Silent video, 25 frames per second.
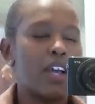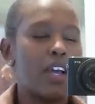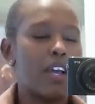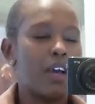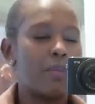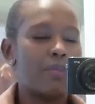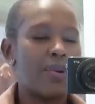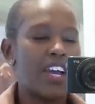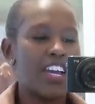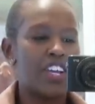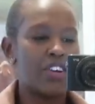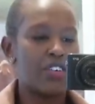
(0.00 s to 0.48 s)

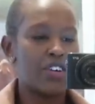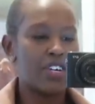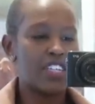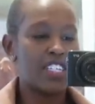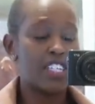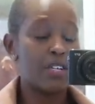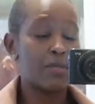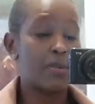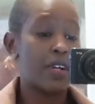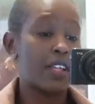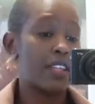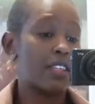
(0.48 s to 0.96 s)

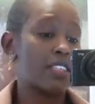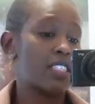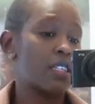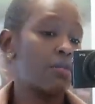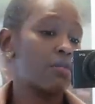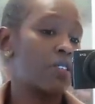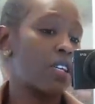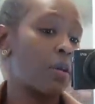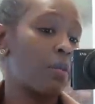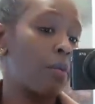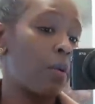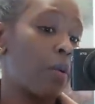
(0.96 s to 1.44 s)
hydrated, but at the
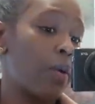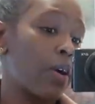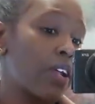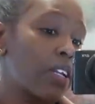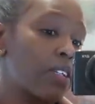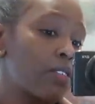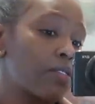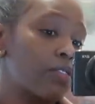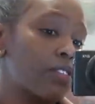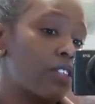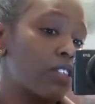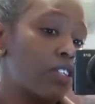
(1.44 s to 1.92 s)
same time I
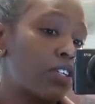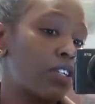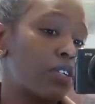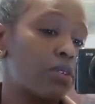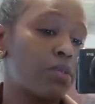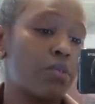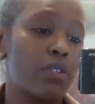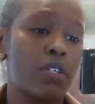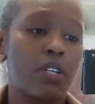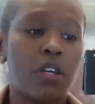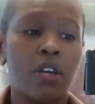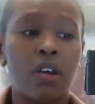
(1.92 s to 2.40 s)
wanted to feel
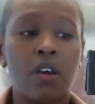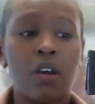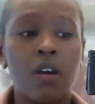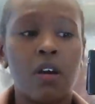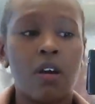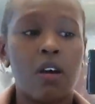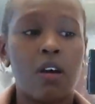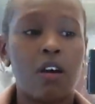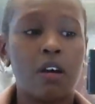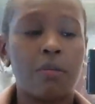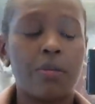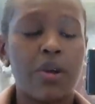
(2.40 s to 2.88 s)
cute
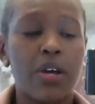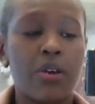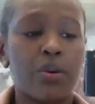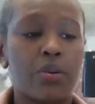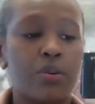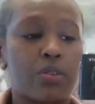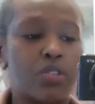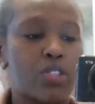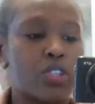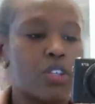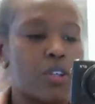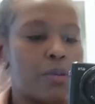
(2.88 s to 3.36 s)
on my
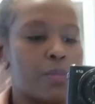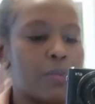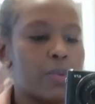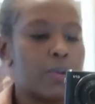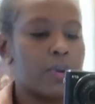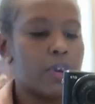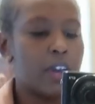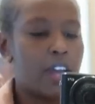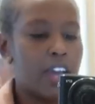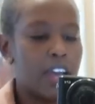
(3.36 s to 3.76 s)
road trip.